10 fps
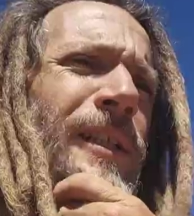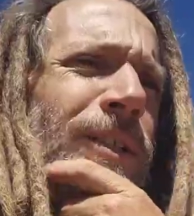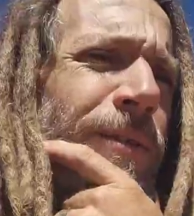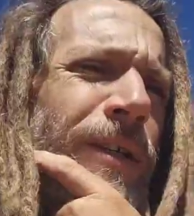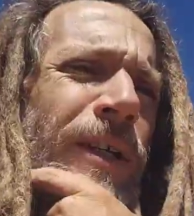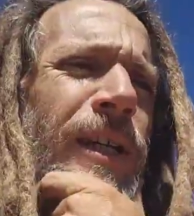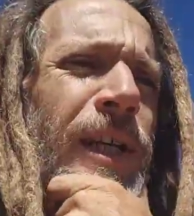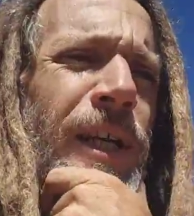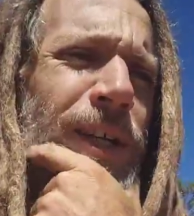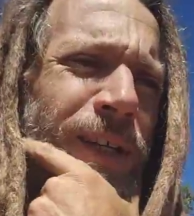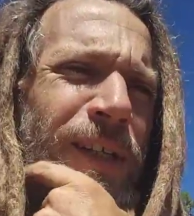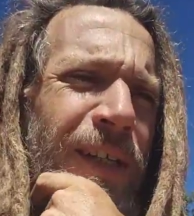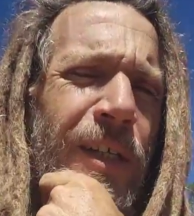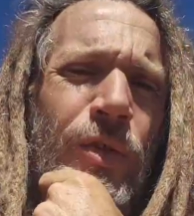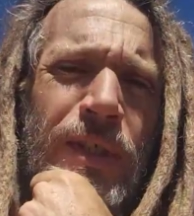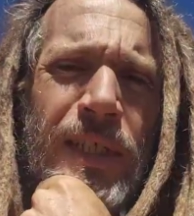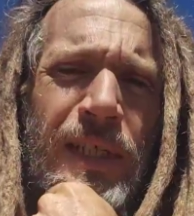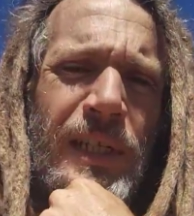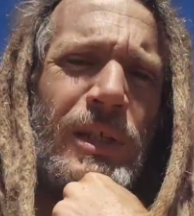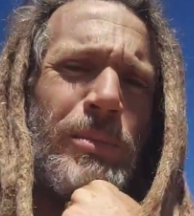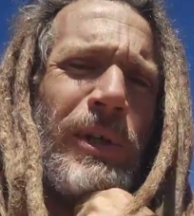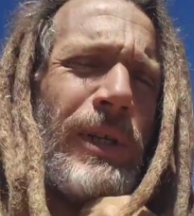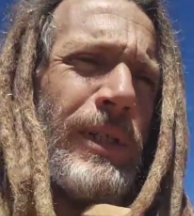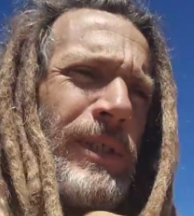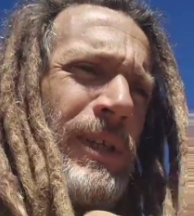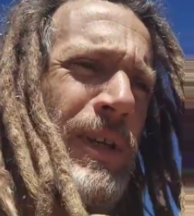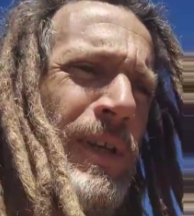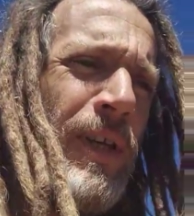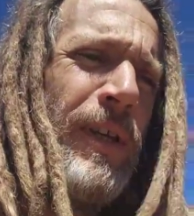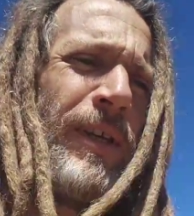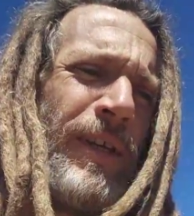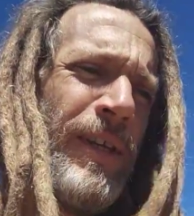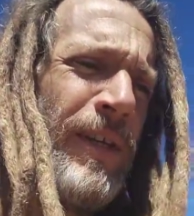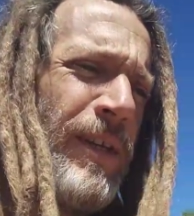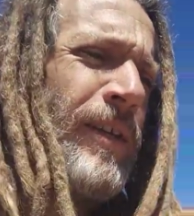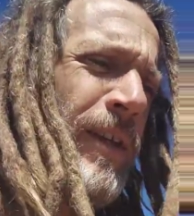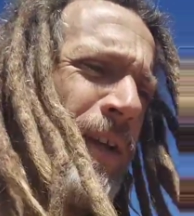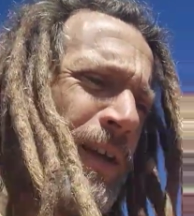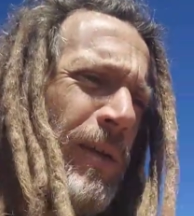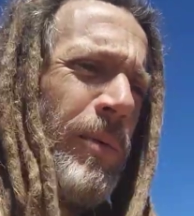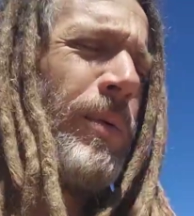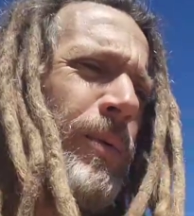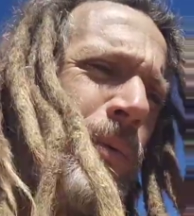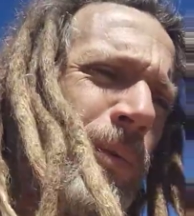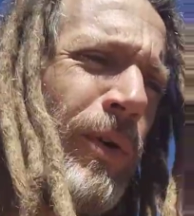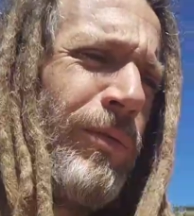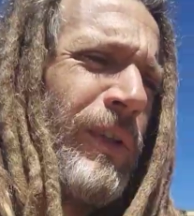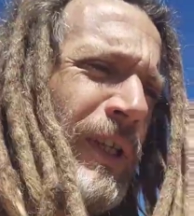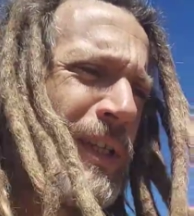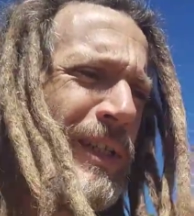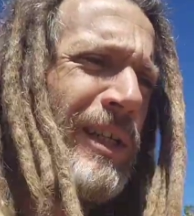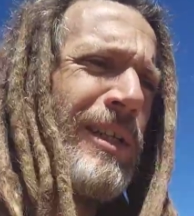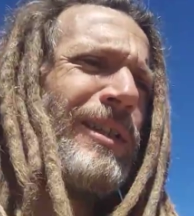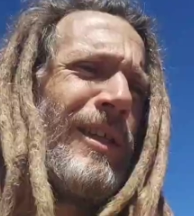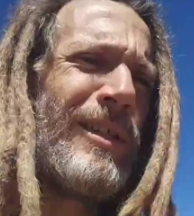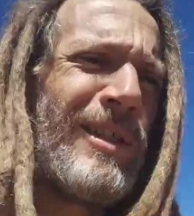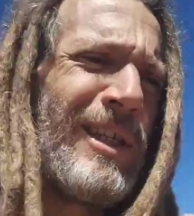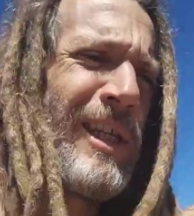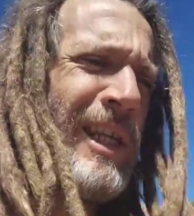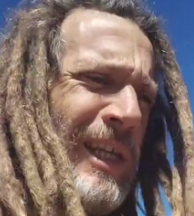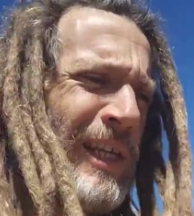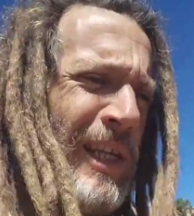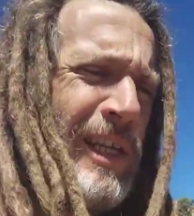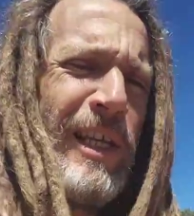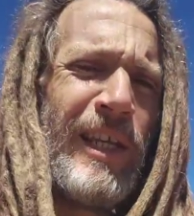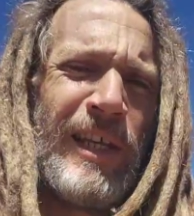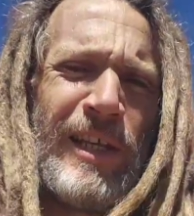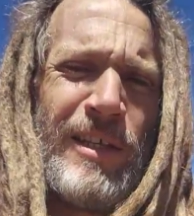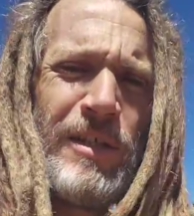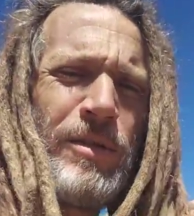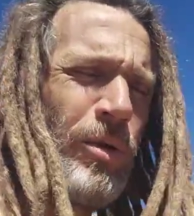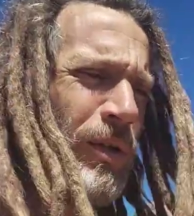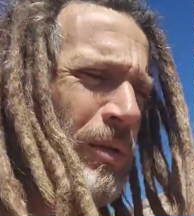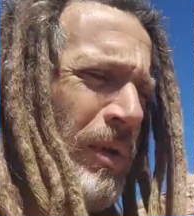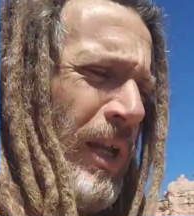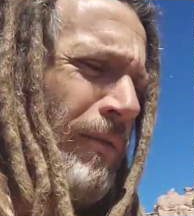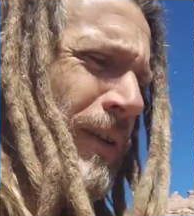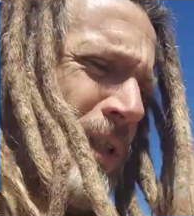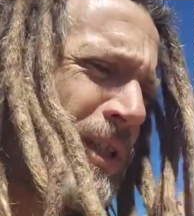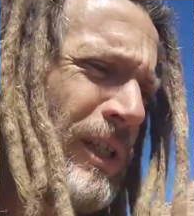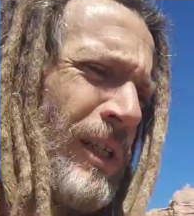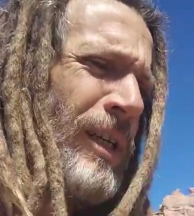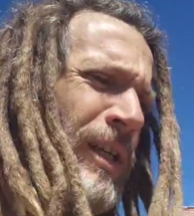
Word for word: It's a very interesting experience. I willfully intended this thing. It's totally manifesting.